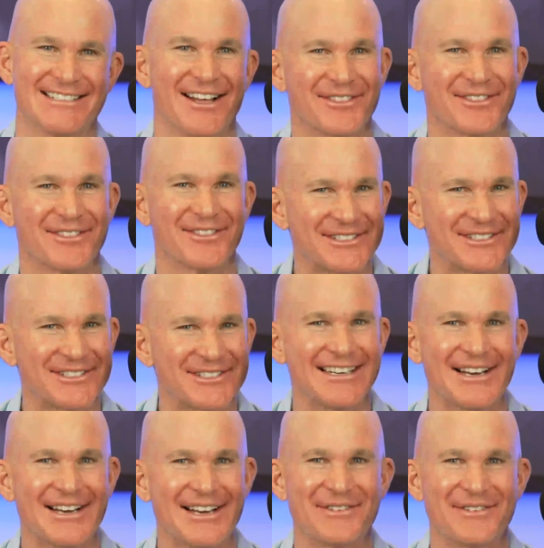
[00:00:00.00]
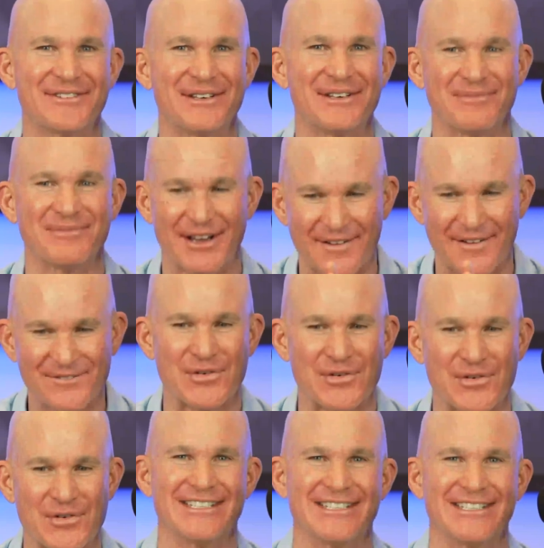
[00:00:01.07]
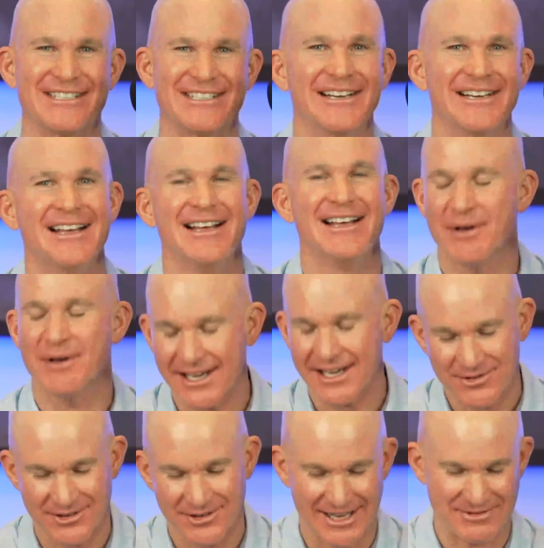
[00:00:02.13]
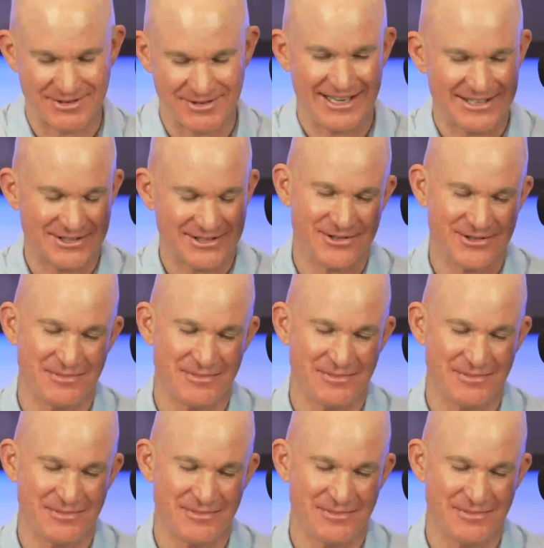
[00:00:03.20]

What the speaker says: not 13, not 15, but 14 seconds. I can relate with that so